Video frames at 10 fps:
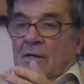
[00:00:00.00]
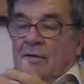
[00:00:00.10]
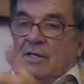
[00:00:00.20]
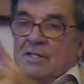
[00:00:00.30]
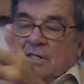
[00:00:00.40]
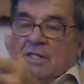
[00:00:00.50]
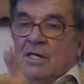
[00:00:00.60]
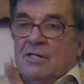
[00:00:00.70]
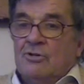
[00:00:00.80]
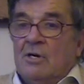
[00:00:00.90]
this
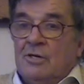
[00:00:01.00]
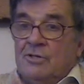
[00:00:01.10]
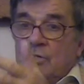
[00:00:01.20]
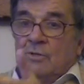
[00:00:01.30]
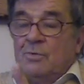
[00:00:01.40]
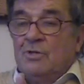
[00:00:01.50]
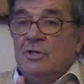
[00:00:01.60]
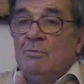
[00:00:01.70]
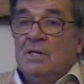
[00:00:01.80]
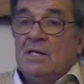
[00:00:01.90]
industrialist, whose
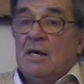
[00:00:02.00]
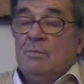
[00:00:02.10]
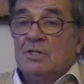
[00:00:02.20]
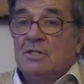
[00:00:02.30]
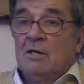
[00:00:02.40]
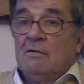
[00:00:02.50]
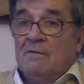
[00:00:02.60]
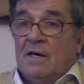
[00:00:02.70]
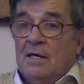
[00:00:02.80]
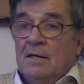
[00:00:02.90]
presumably name is
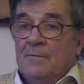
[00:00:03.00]
Solvay,